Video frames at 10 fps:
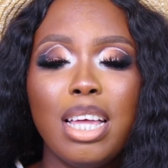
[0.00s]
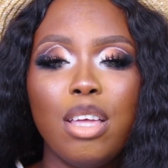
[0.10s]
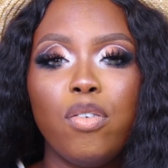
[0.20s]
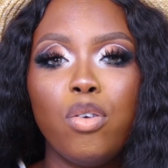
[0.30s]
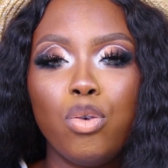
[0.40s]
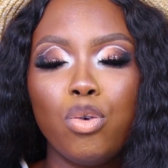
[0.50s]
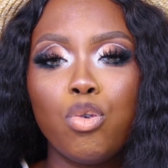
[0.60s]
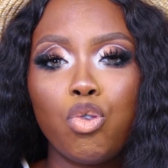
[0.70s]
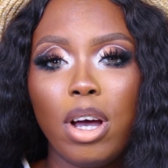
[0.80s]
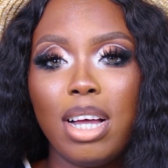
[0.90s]
If you
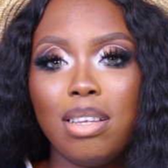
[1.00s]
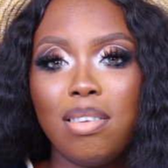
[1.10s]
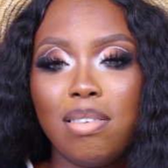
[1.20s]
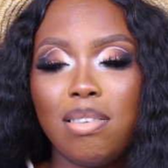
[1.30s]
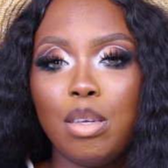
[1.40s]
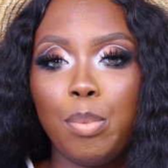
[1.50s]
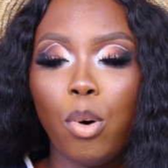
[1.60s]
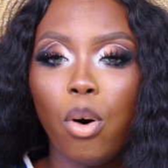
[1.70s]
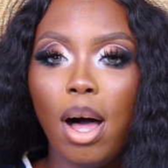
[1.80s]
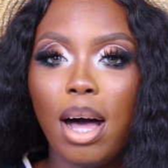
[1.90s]
do try this
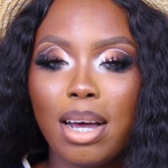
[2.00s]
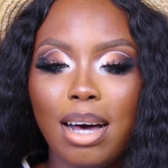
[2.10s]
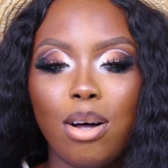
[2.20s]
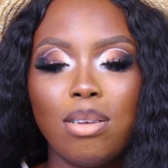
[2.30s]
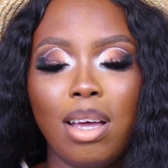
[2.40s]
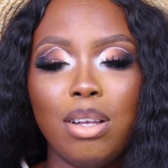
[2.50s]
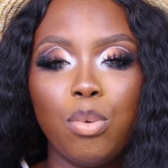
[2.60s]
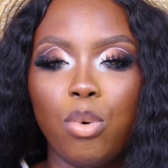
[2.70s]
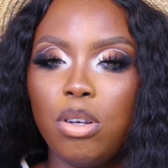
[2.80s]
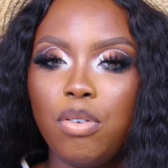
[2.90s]
tip or hack out and
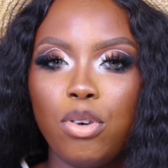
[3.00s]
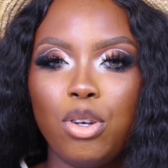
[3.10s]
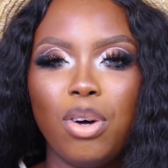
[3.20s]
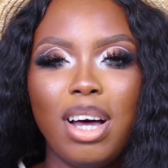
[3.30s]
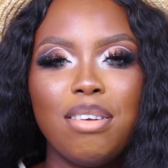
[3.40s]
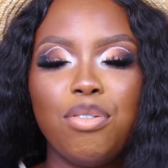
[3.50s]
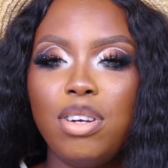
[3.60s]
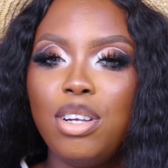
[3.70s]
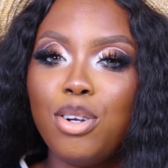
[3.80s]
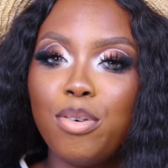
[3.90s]
it works for you, I'd
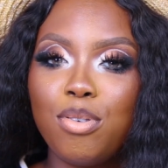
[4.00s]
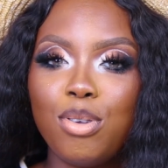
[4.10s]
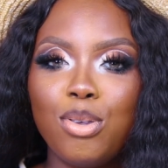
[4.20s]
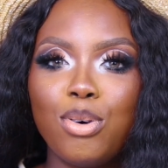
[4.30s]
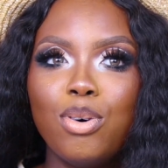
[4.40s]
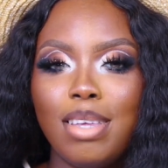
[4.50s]
really love to know.